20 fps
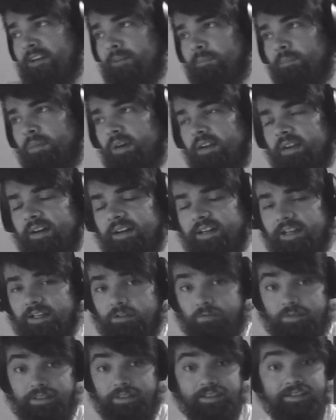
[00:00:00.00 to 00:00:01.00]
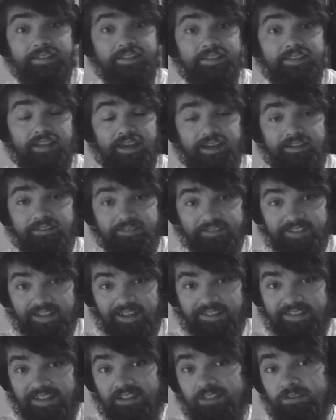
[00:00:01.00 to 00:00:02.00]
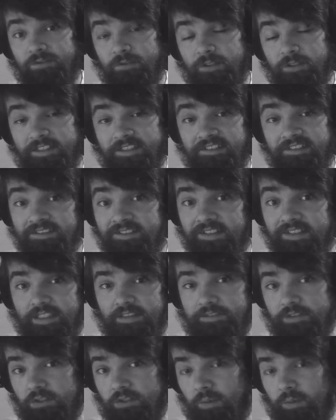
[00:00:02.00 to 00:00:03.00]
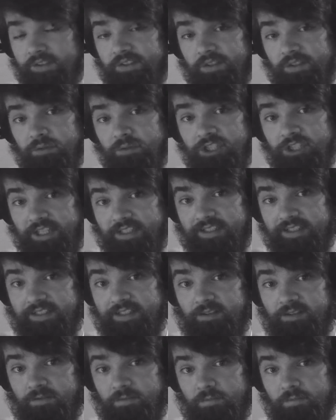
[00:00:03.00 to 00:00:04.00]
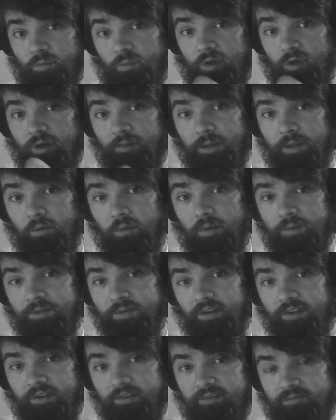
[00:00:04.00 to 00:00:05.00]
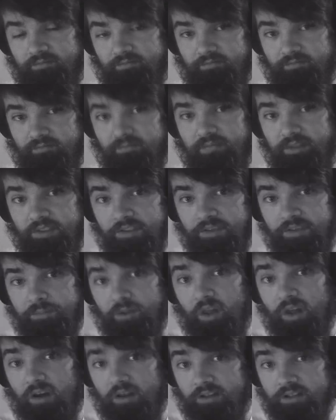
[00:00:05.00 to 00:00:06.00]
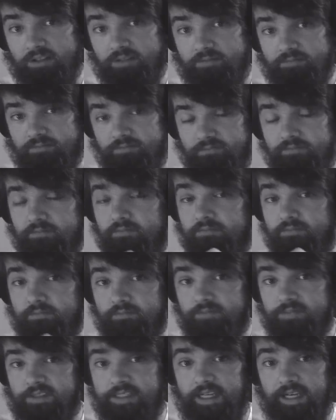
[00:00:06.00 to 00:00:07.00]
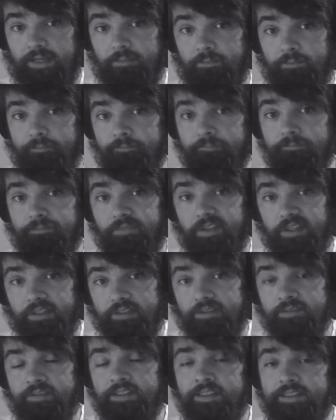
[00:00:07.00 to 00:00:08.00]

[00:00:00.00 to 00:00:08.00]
But I released that, and that's free if you want to go check it out on my website in the blog tab thing.